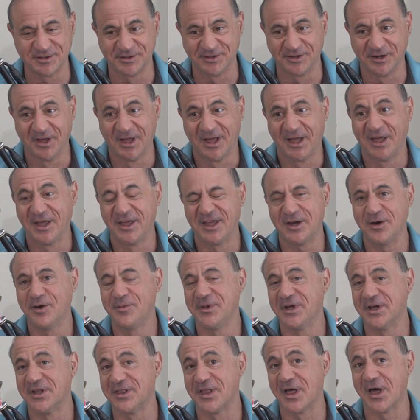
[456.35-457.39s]
and that would
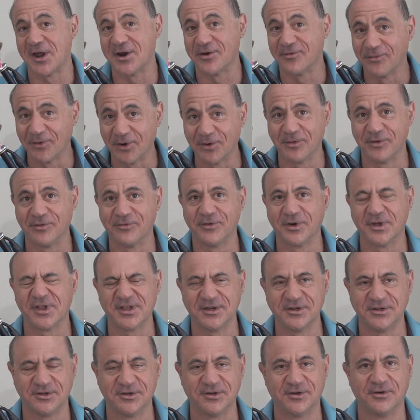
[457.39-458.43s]
be a lot of what we
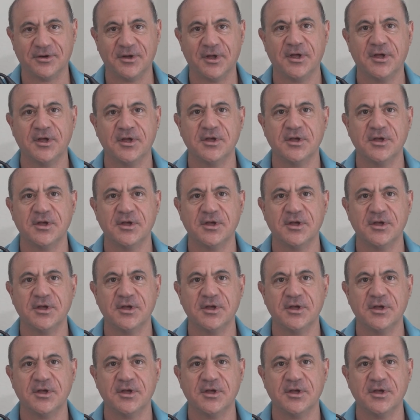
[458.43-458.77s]
really do.